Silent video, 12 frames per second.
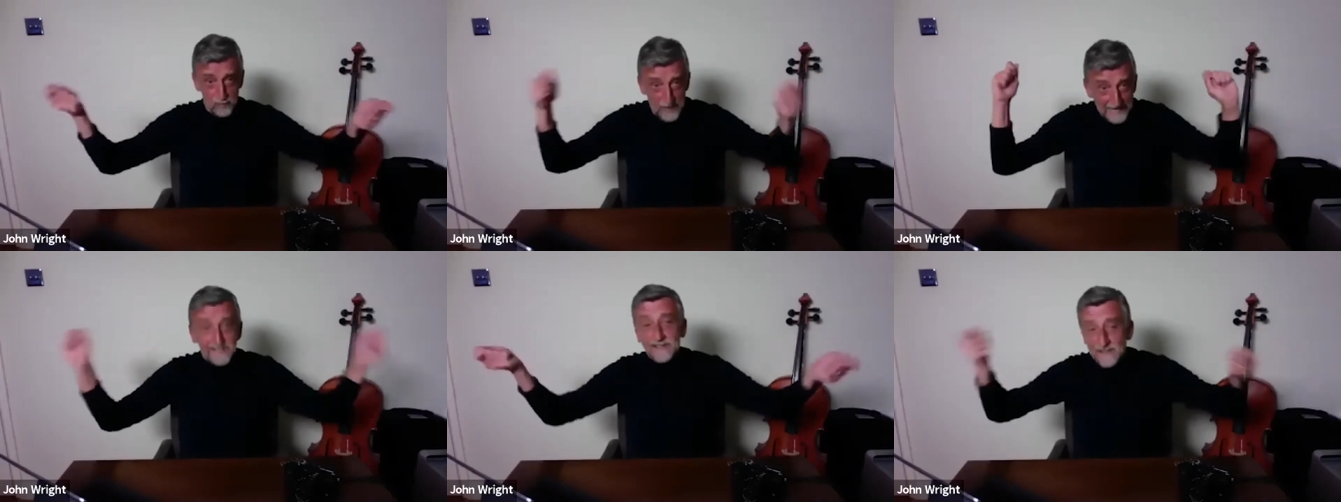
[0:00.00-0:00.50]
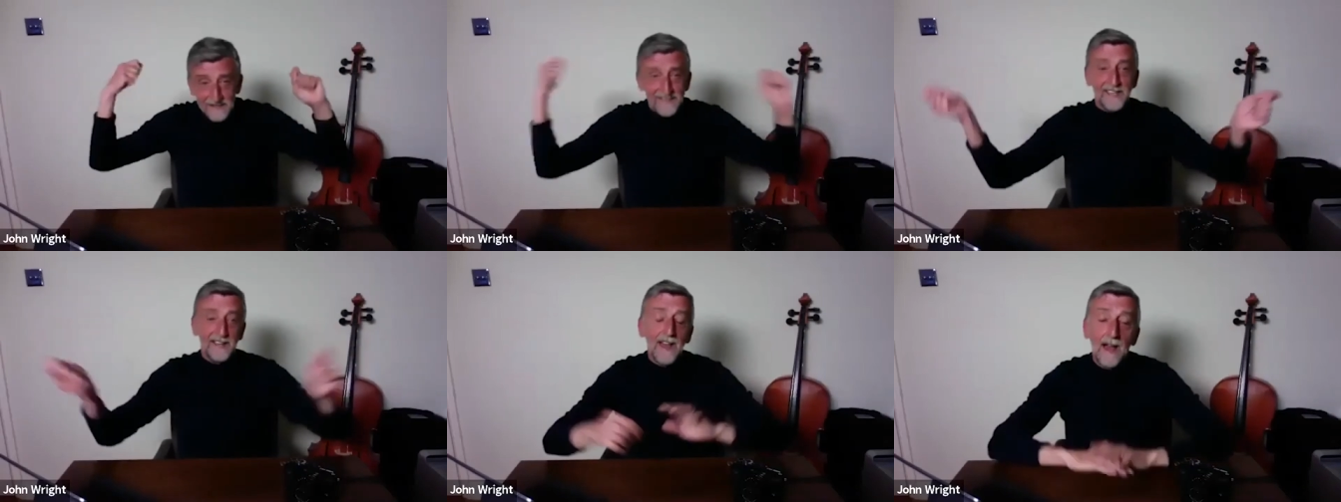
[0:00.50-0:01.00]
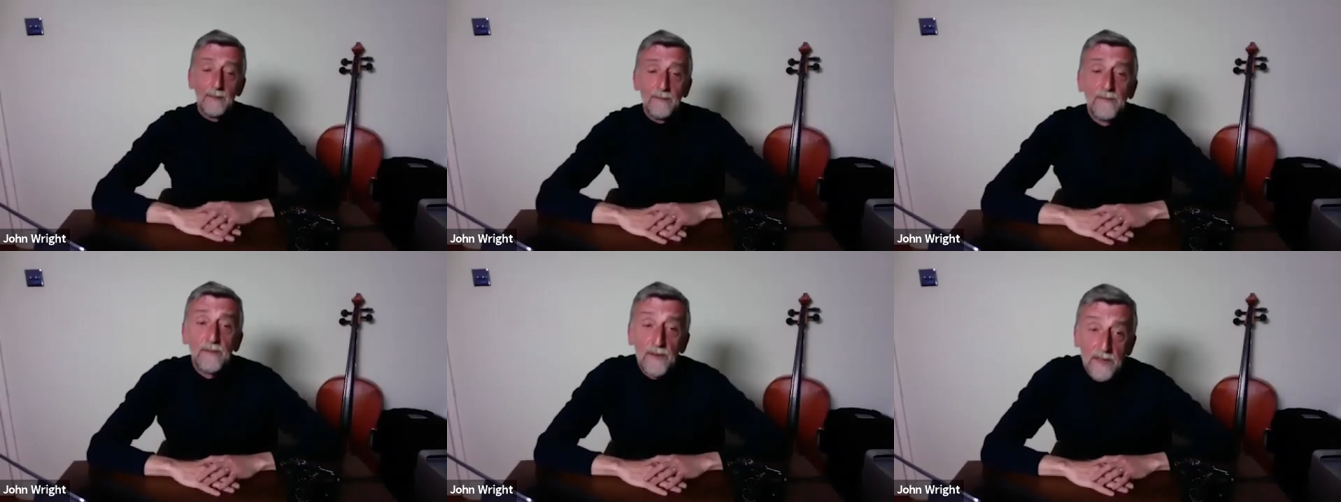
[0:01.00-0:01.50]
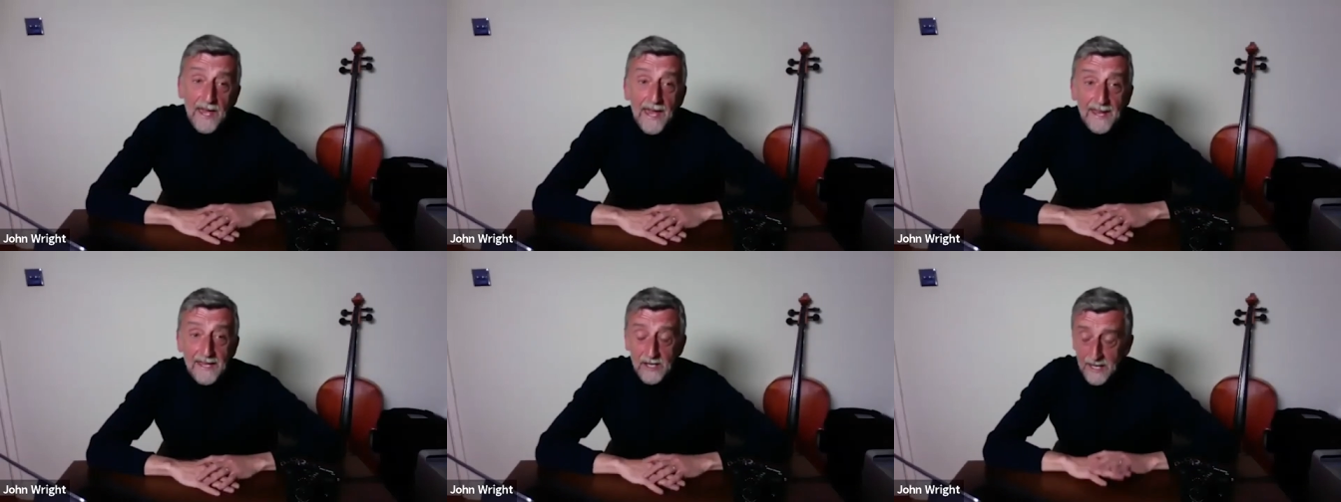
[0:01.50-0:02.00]
rattles and clap for the
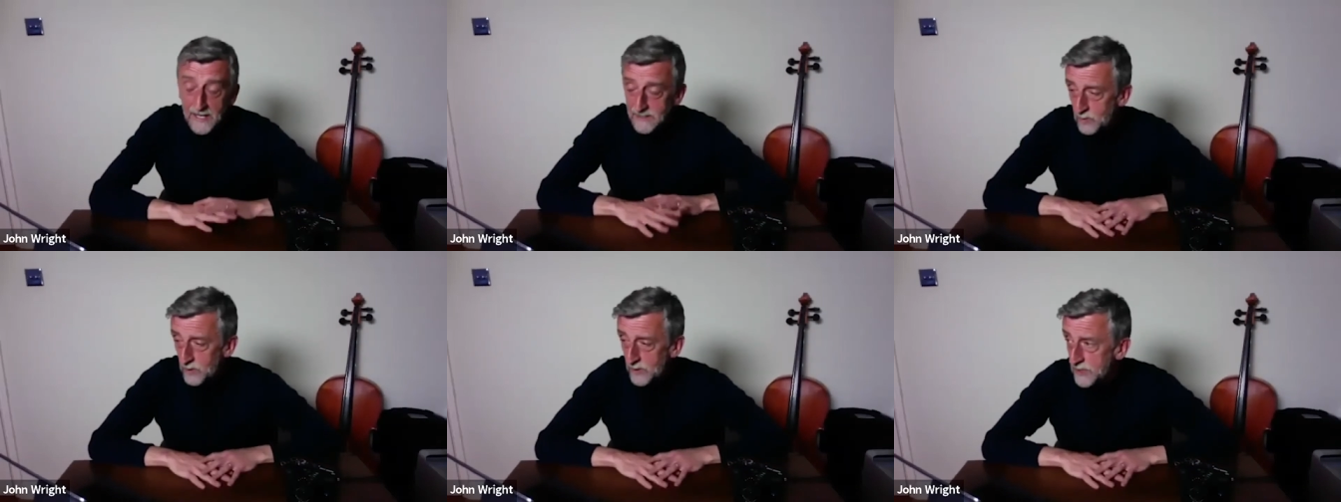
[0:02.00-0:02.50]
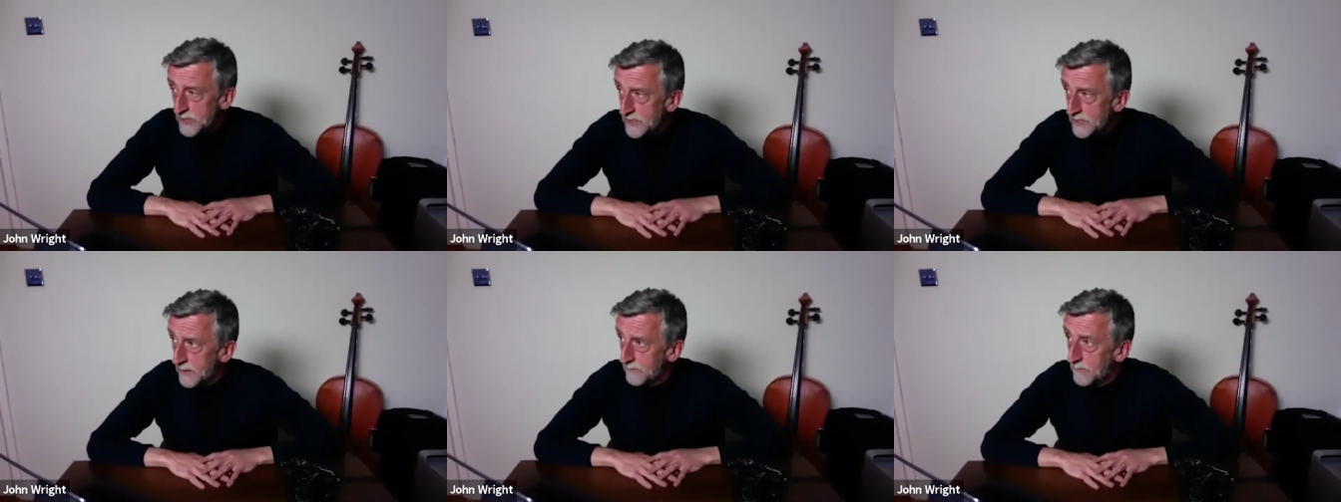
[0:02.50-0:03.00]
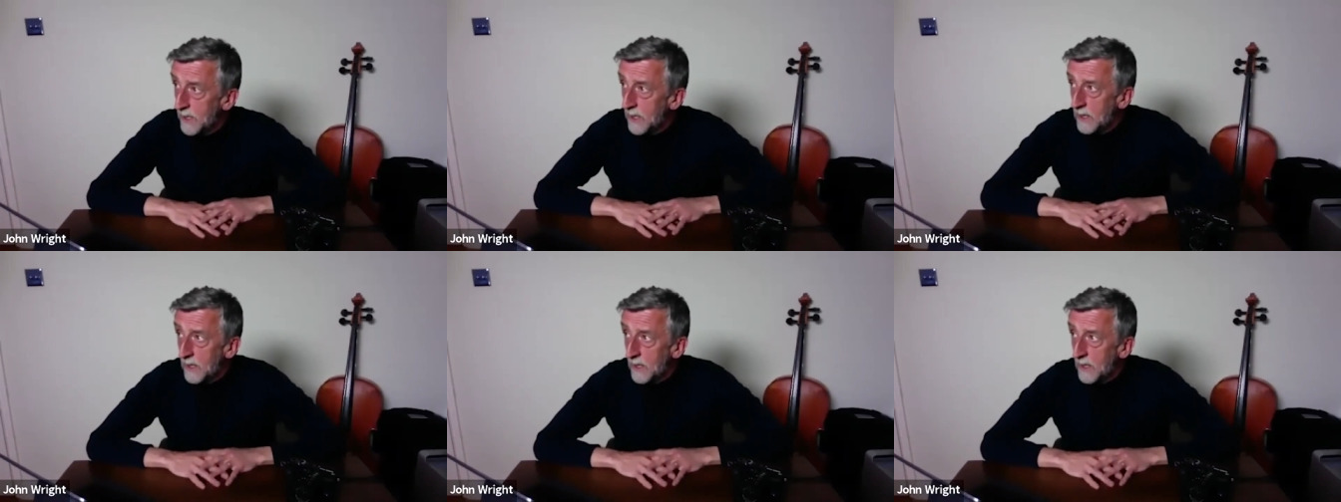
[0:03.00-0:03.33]
NHS, which is um,